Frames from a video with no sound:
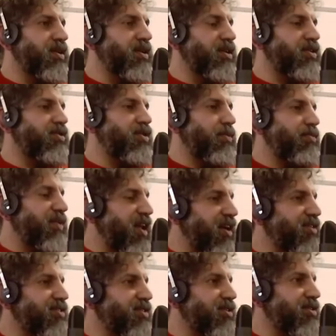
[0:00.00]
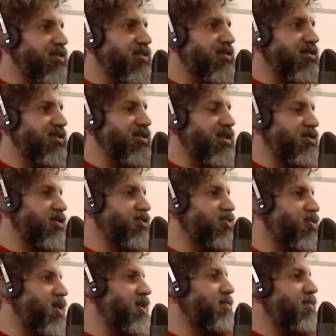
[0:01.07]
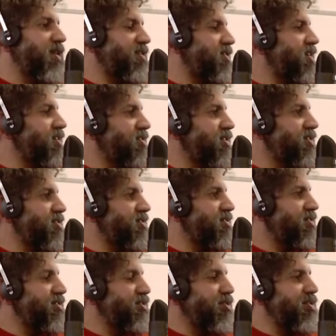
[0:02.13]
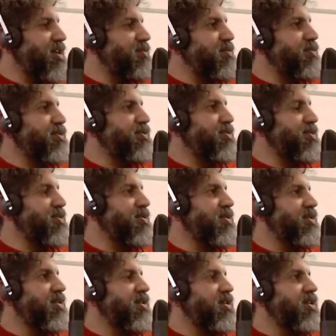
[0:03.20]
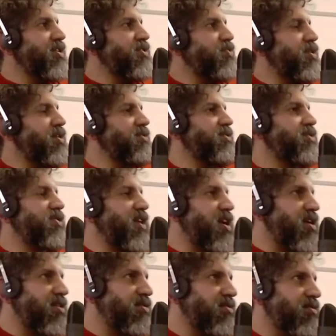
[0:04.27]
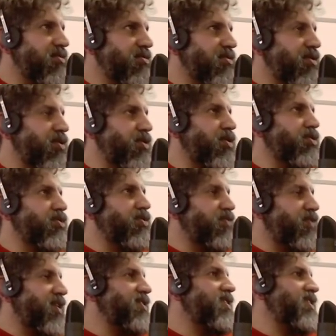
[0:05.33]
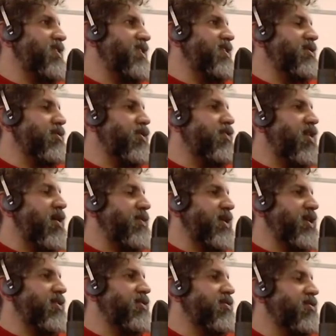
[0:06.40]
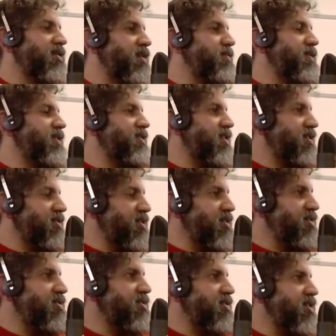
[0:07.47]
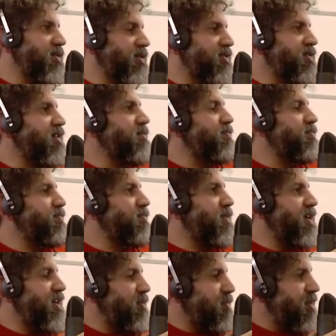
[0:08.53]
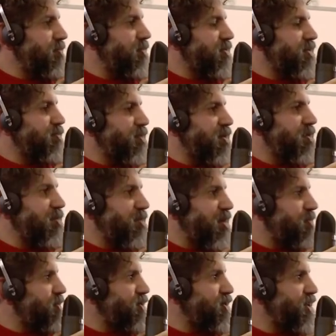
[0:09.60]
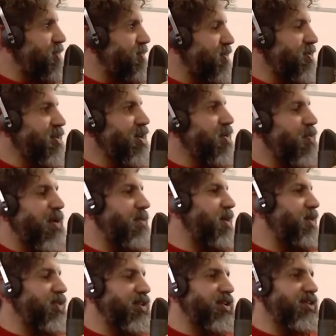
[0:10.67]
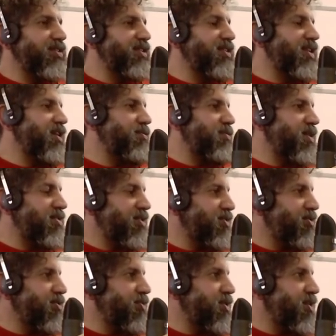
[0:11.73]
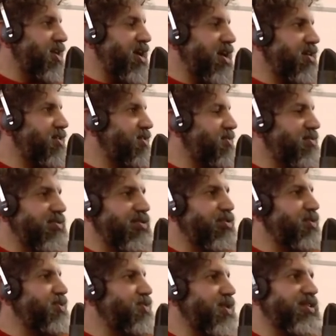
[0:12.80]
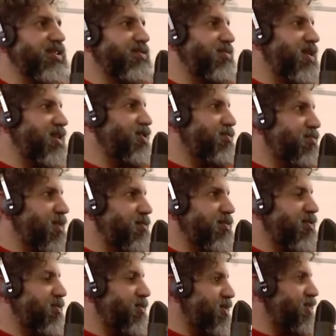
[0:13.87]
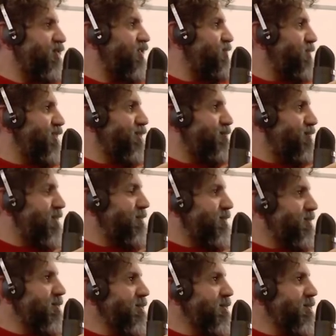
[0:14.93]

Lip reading: complex is actually to run a place like this. You know, get people to understand or to feel the need of having a place like this, and then start paying a membership. And one might think that a city like Mexico, where like over 20 million people, over 25 million people,